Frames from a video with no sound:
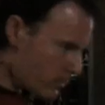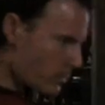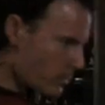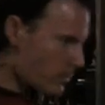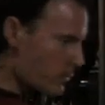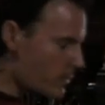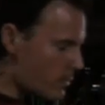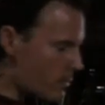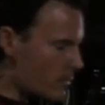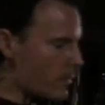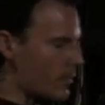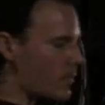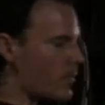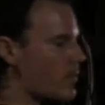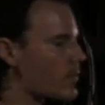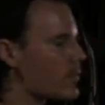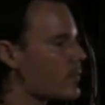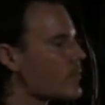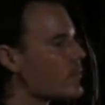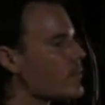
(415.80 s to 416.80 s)
Now we can get
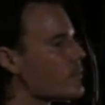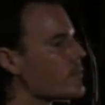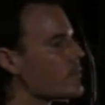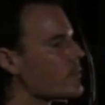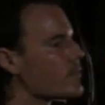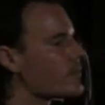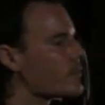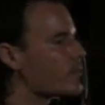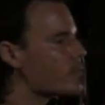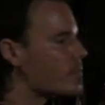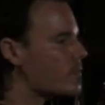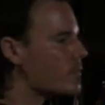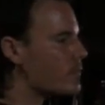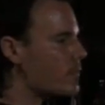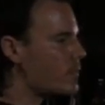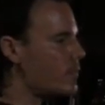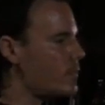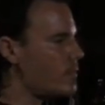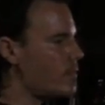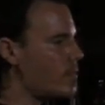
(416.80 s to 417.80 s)
you that audition
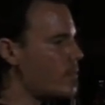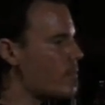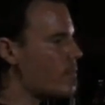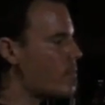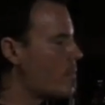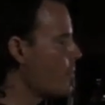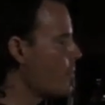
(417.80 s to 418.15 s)
on Star